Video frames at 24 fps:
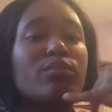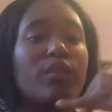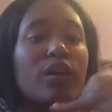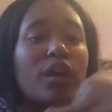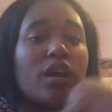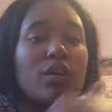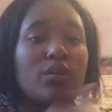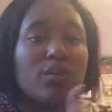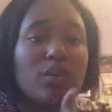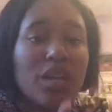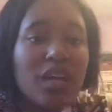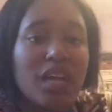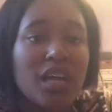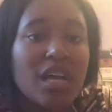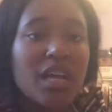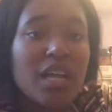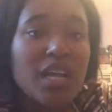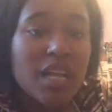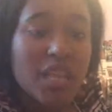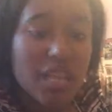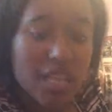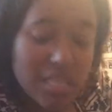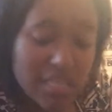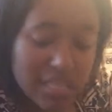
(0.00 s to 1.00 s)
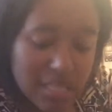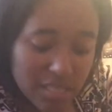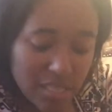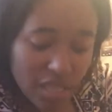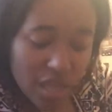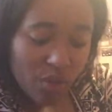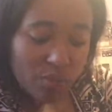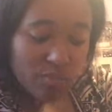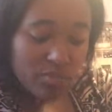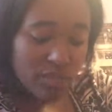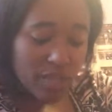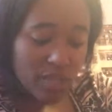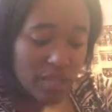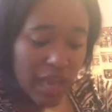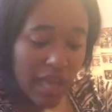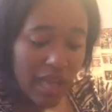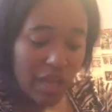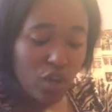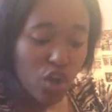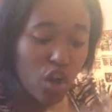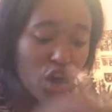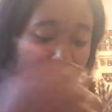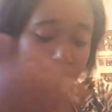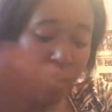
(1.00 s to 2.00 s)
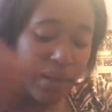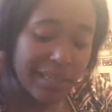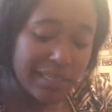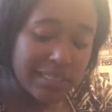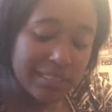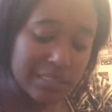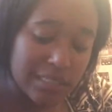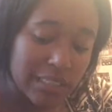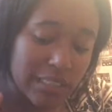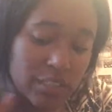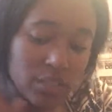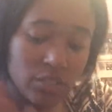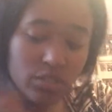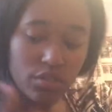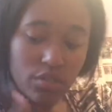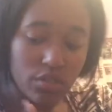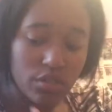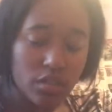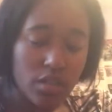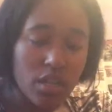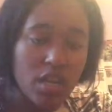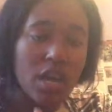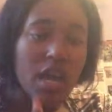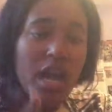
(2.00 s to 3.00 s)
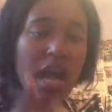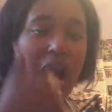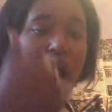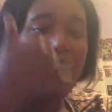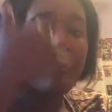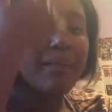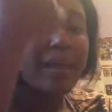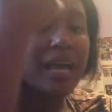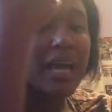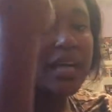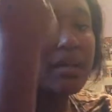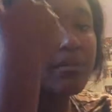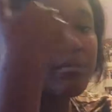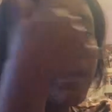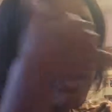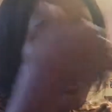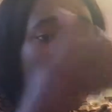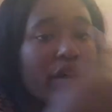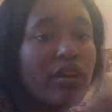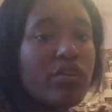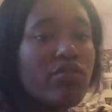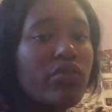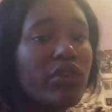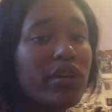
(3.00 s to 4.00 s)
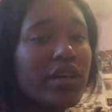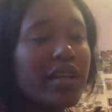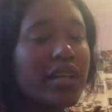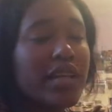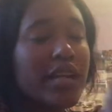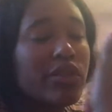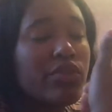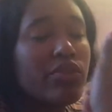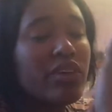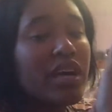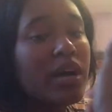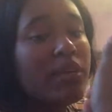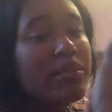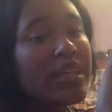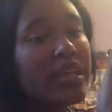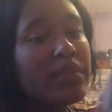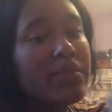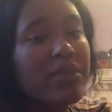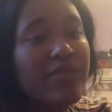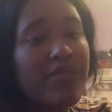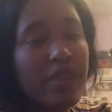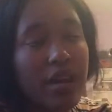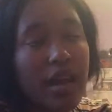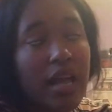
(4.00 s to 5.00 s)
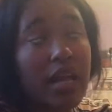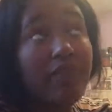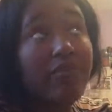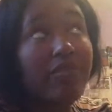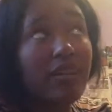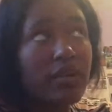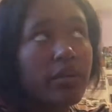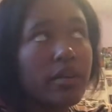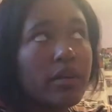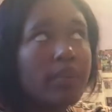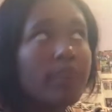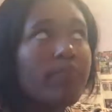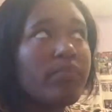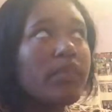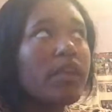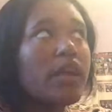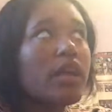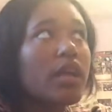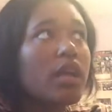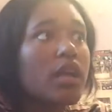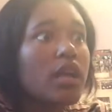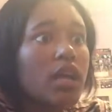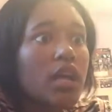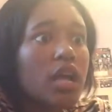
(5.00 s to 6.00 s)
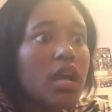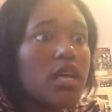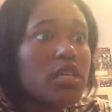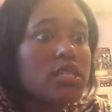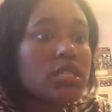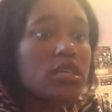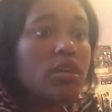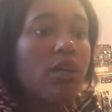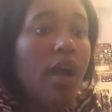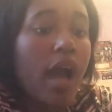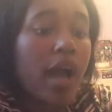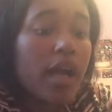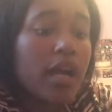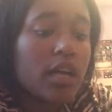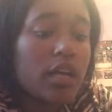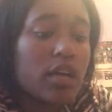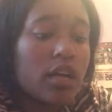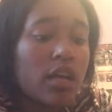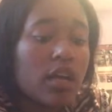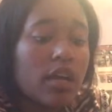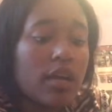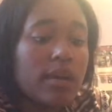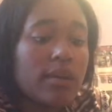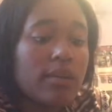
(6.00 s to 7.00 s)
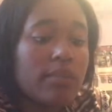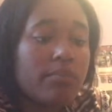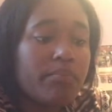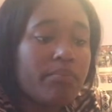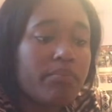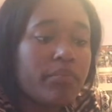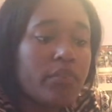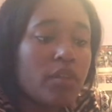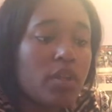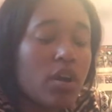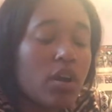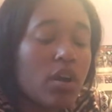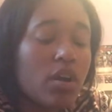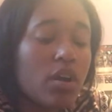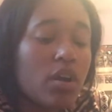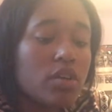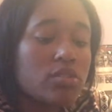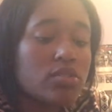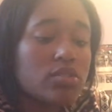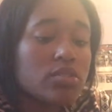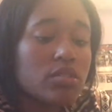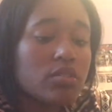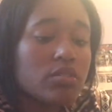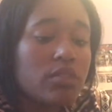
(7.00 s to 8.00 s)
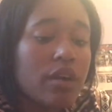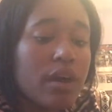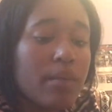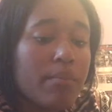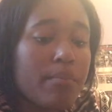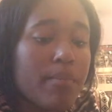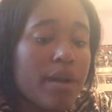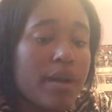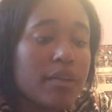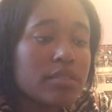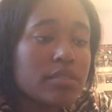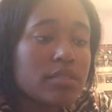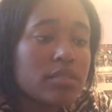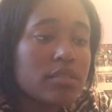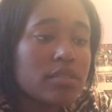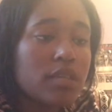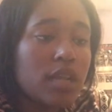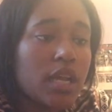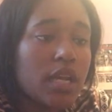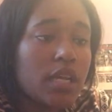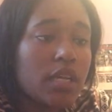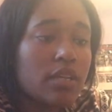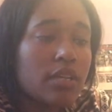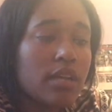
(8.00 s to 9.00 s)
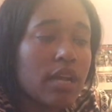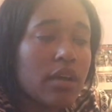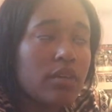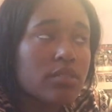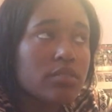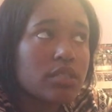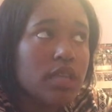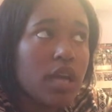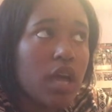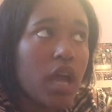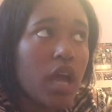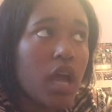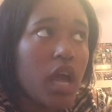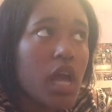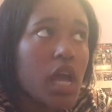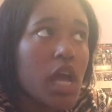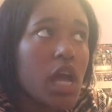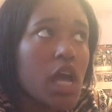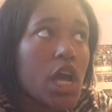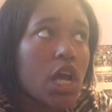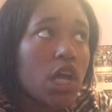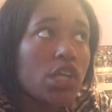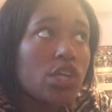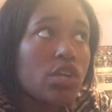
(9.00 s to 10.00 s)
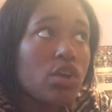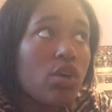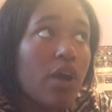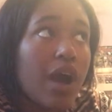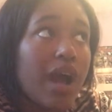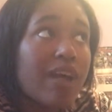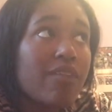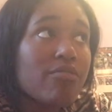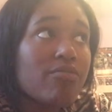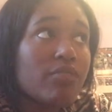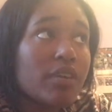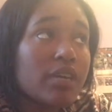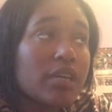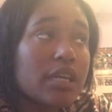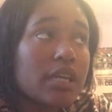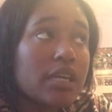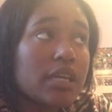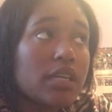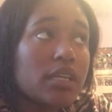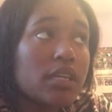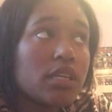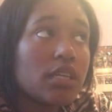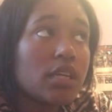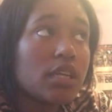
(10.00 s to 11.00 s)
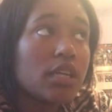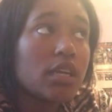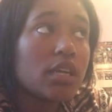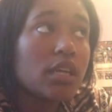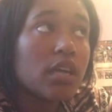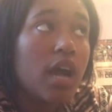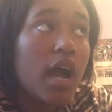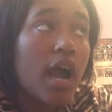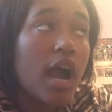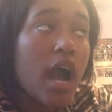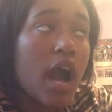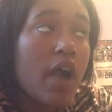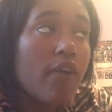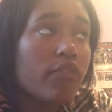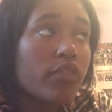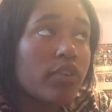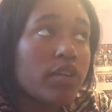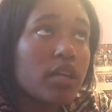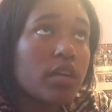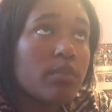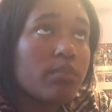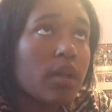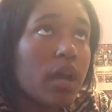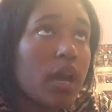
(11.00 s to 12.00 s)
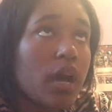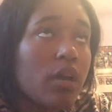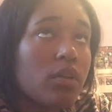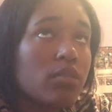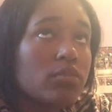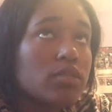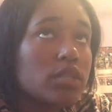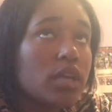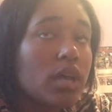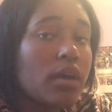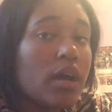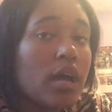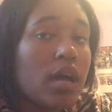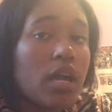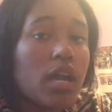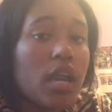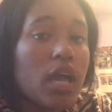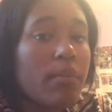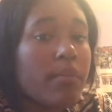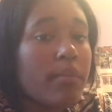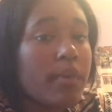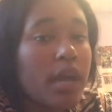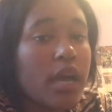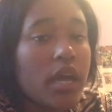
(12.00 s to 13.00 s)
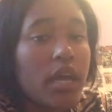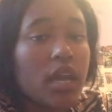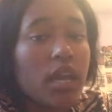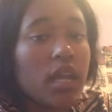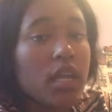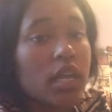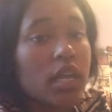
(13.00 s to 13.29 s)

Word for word: bro. And so then I call my sister. I'm like, man, can you can you come get me like right quick? And so I um y'all, so my sister like outside. Y'all, I run in the African house uh, and I and I